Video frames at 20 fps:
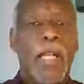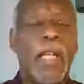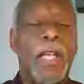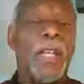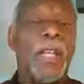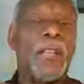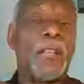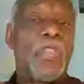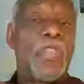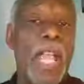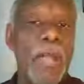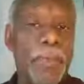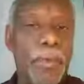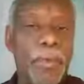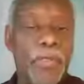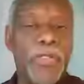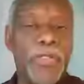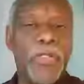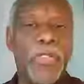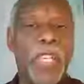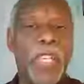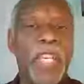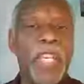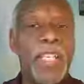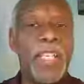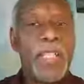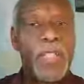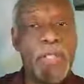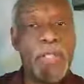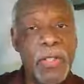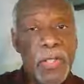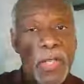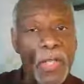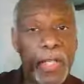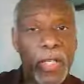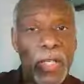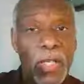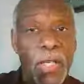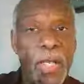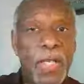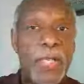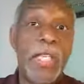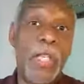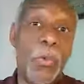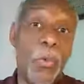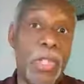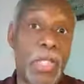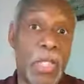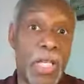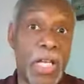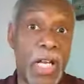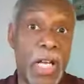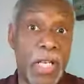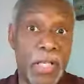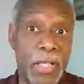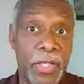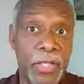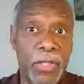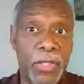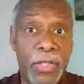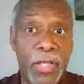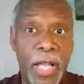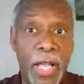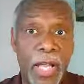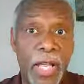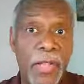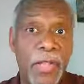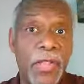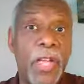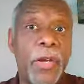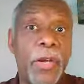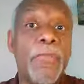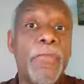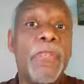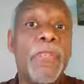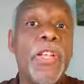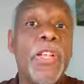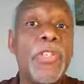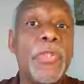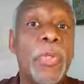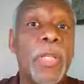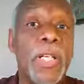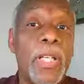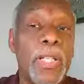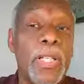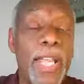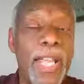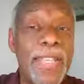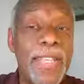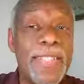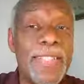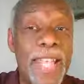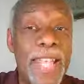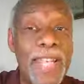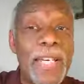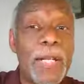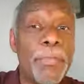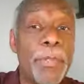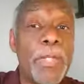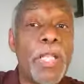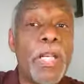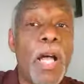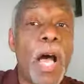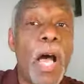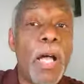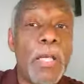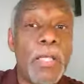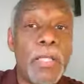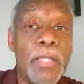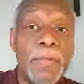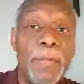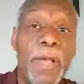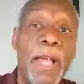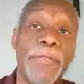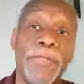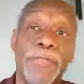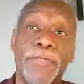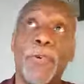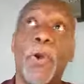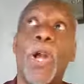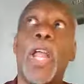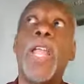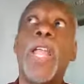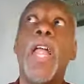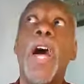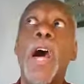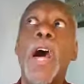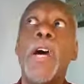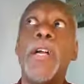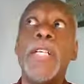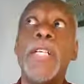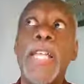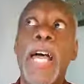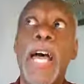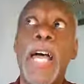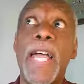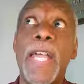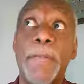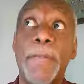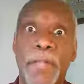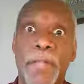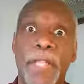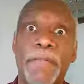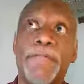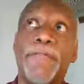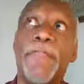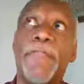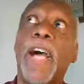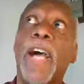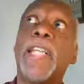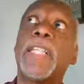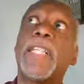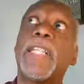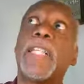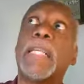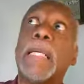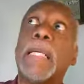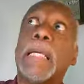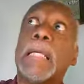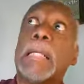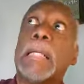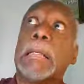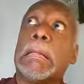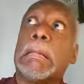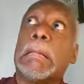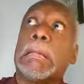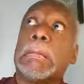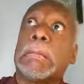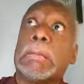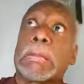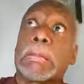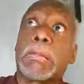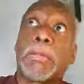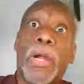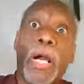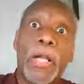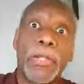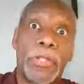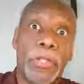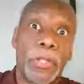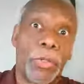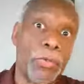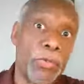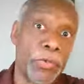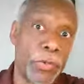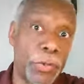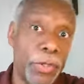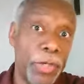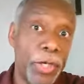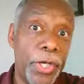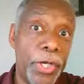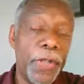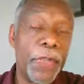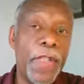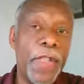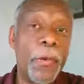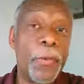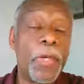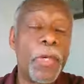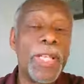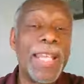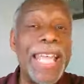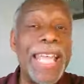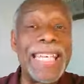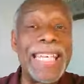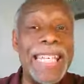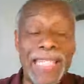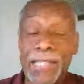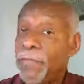and Japheth's kids, and he was the youngest. They stayed up in the Caucasus Mountains for a long time, and then finally crossed over. They were late in